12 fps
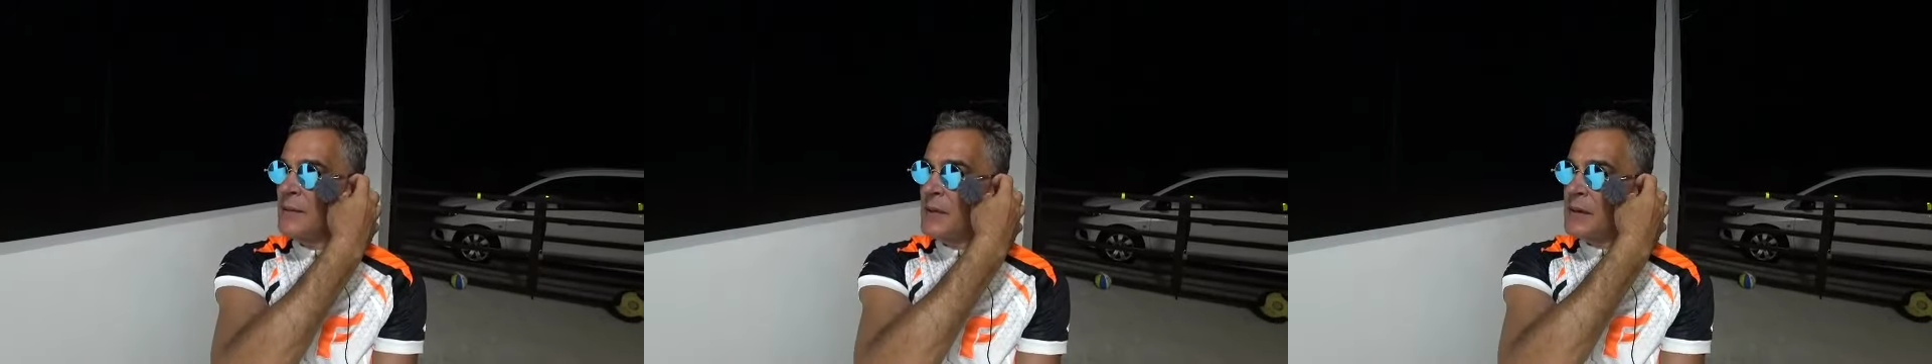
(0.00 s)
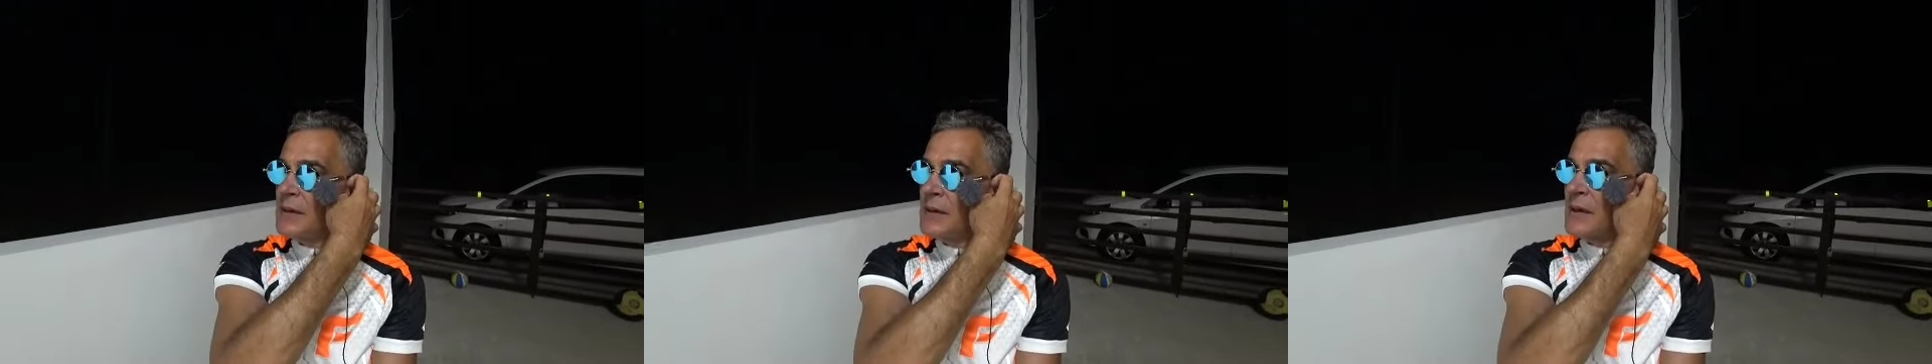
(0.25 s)

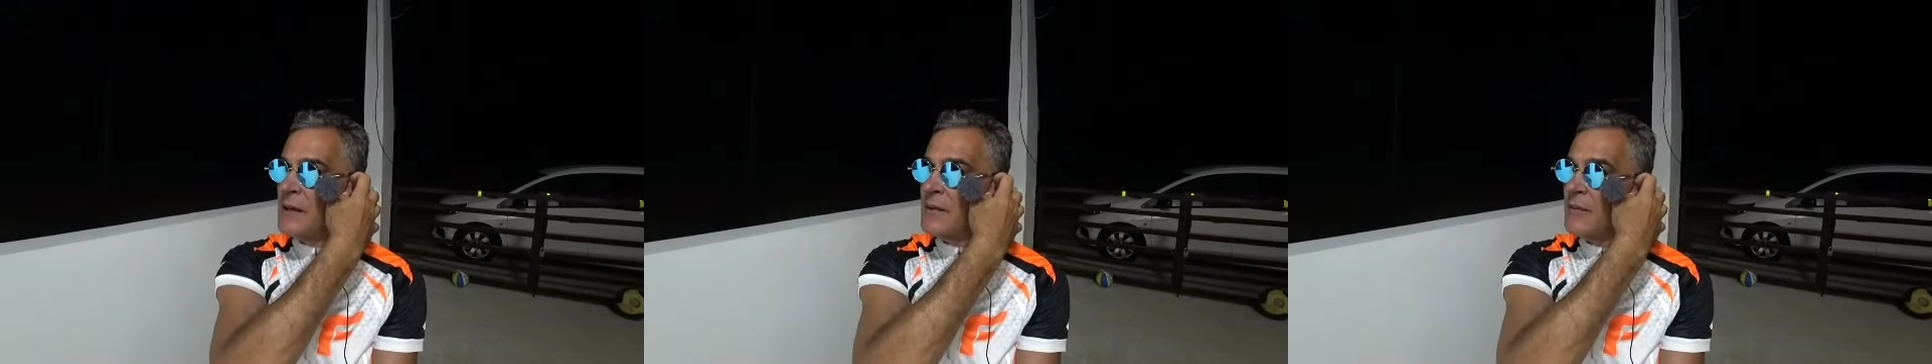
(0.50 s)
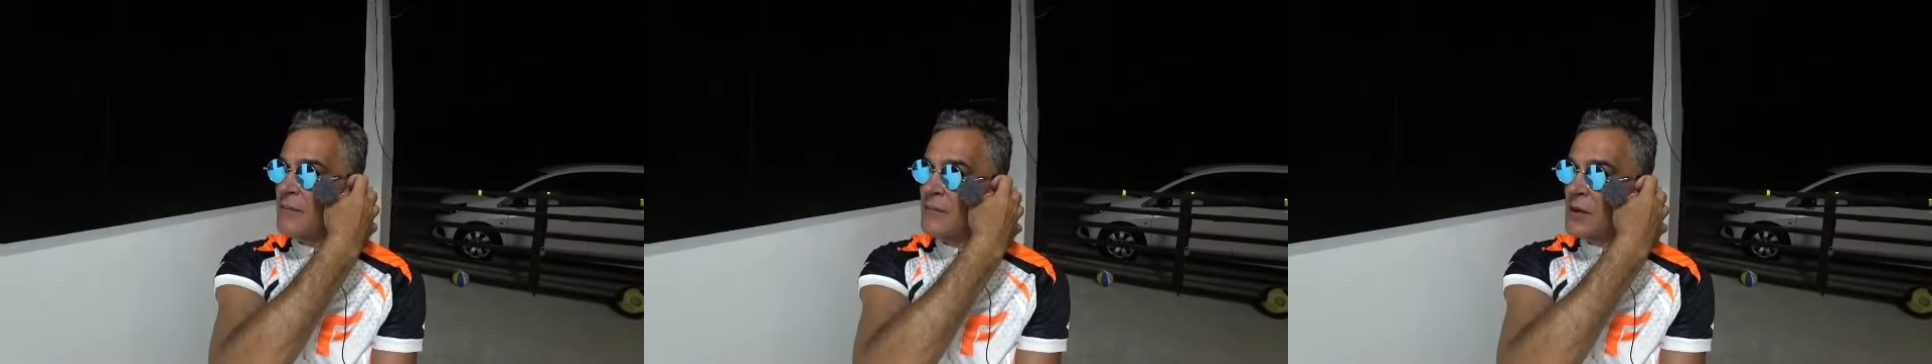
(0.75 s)
But
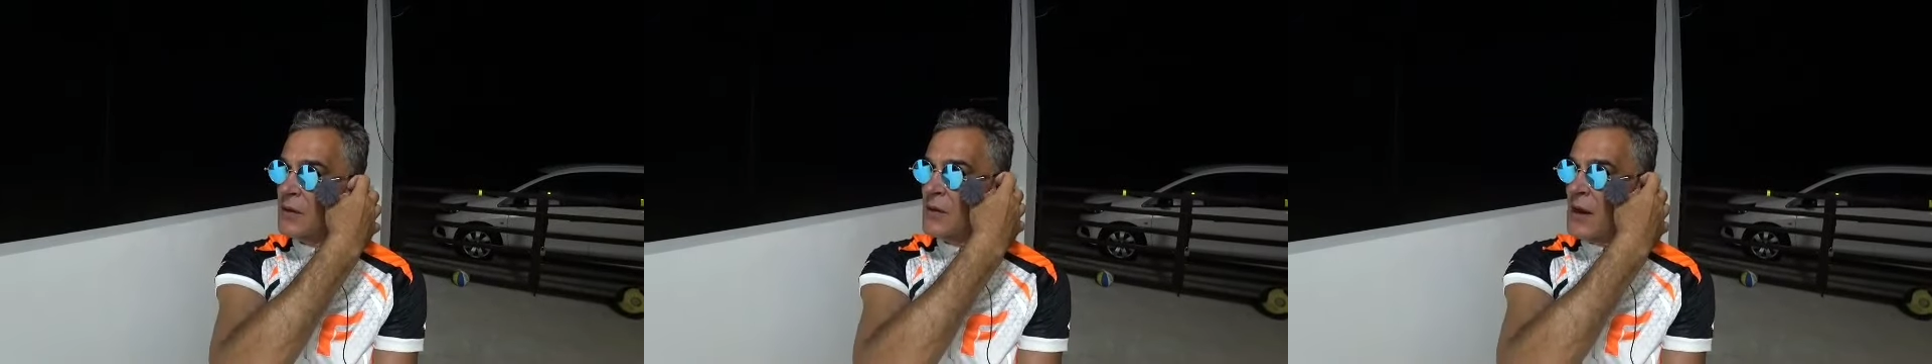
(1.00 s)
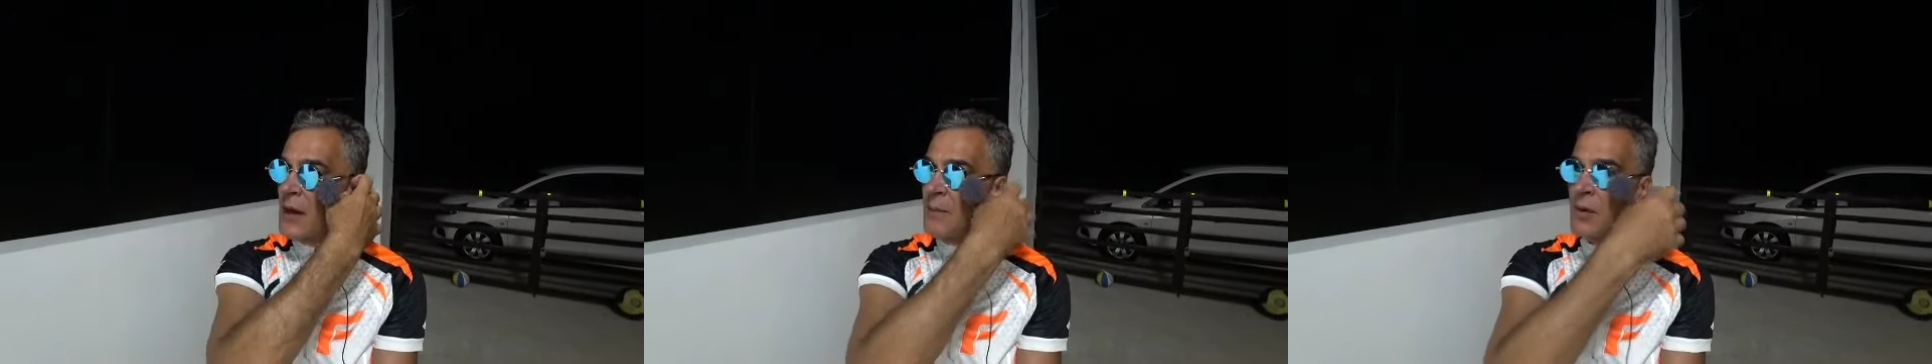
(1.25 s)
the
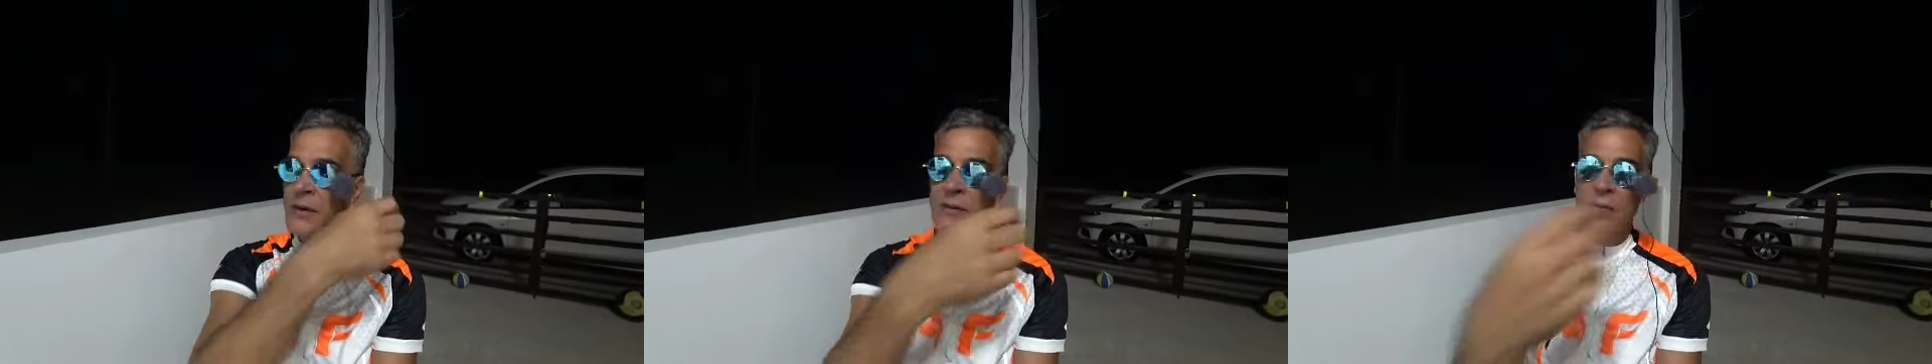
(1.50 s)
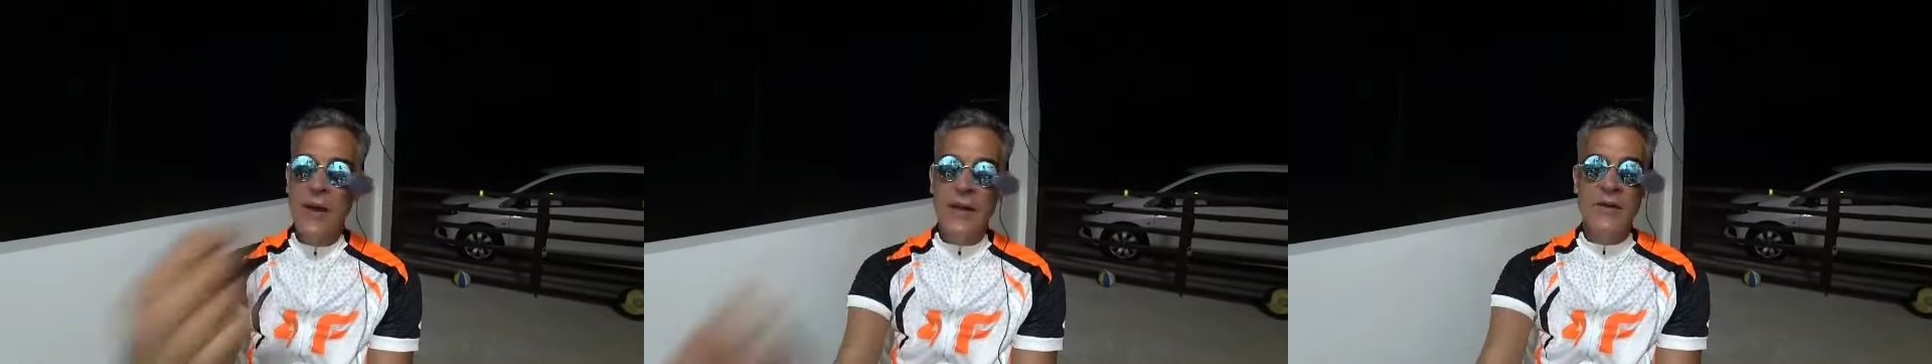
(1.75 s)
crime
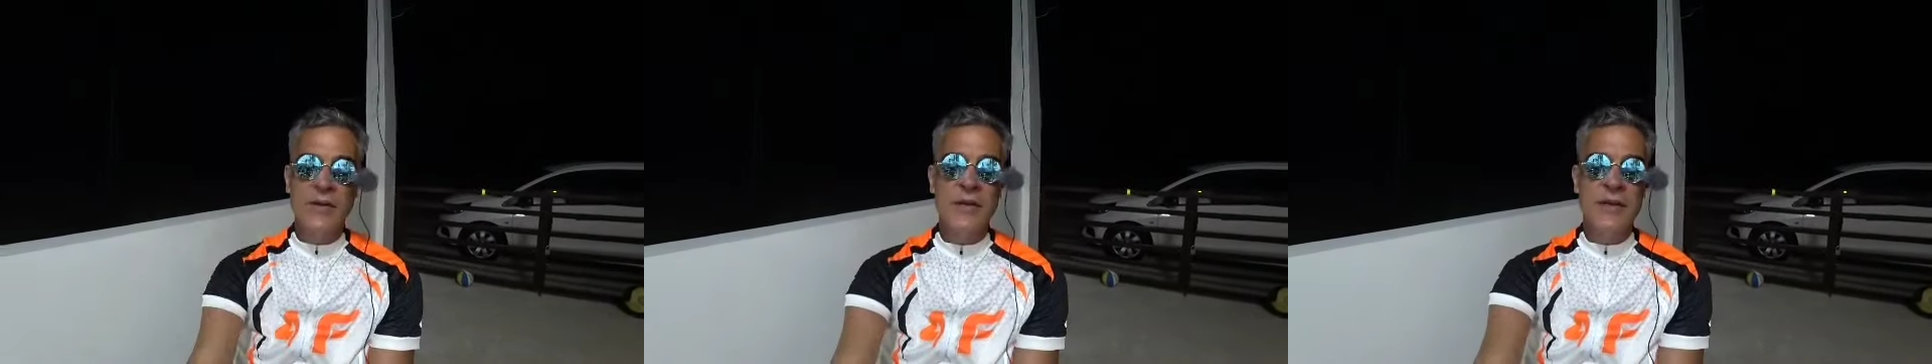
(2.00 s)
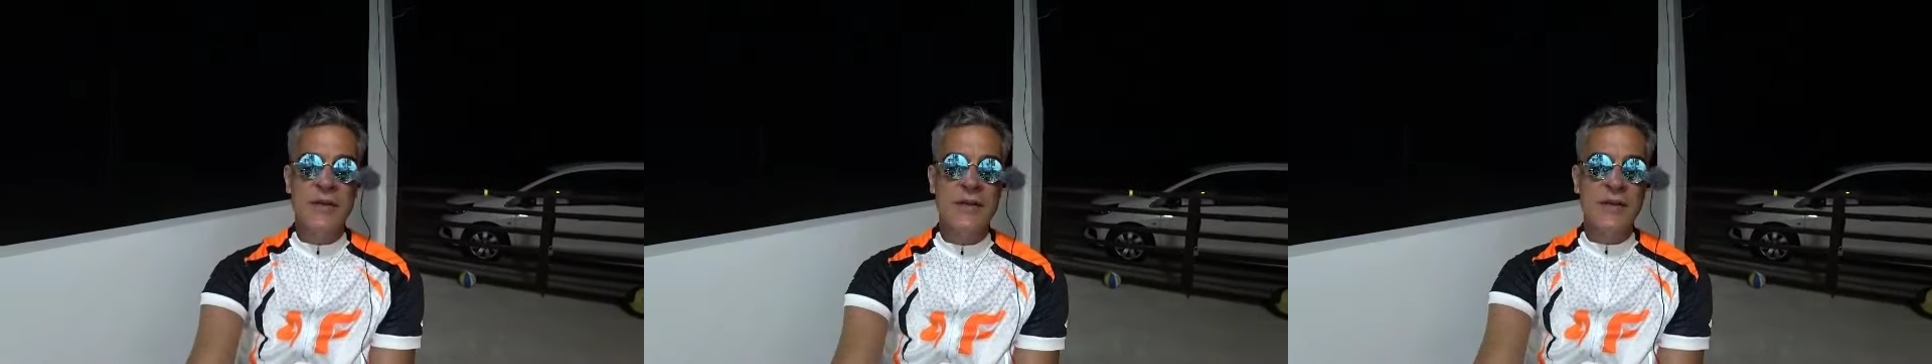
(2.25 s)
on regular
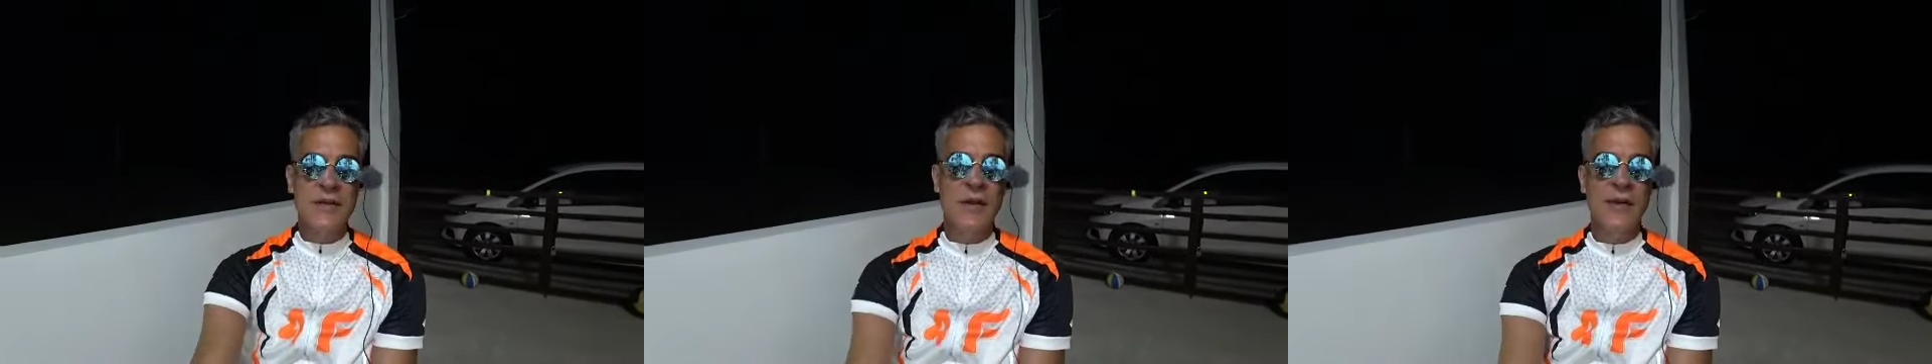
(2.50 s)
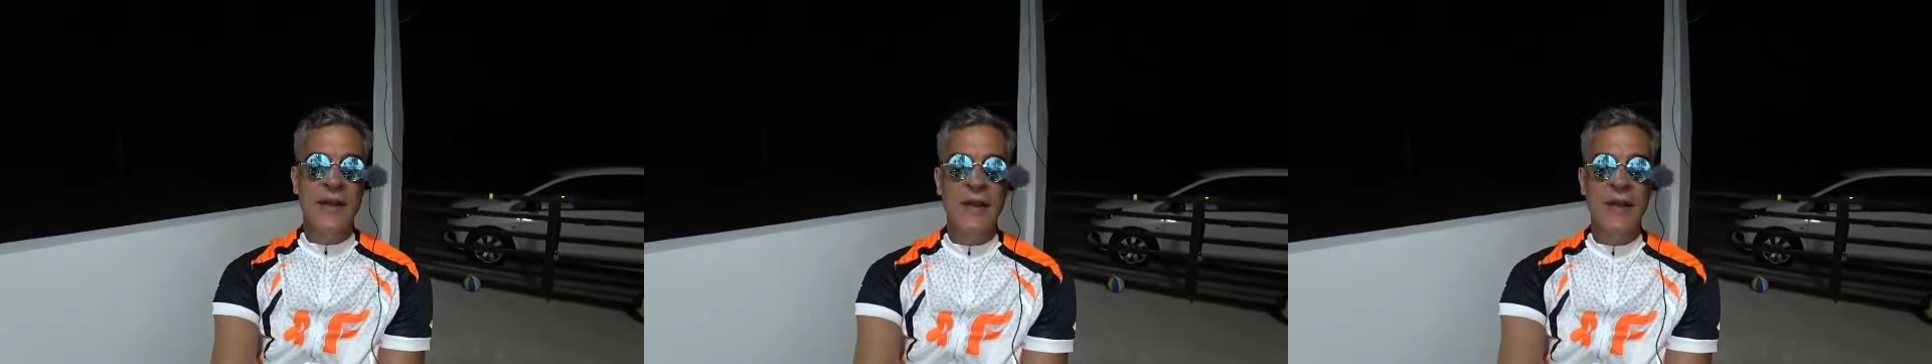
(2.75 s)
citizens and all